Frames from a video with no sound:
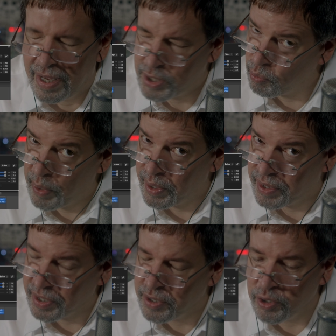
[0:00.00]
That's a weird
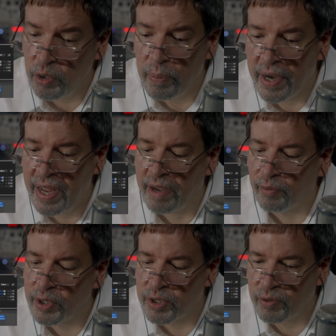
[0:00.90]
thing to do, but hey,
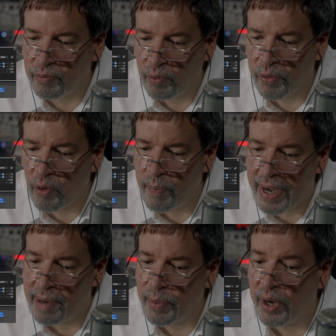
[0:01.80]
let's, we'll throw
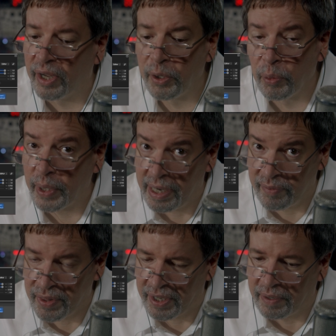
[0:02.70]
mid-amp on literally
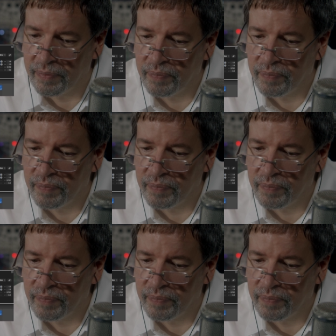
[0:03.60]
everything.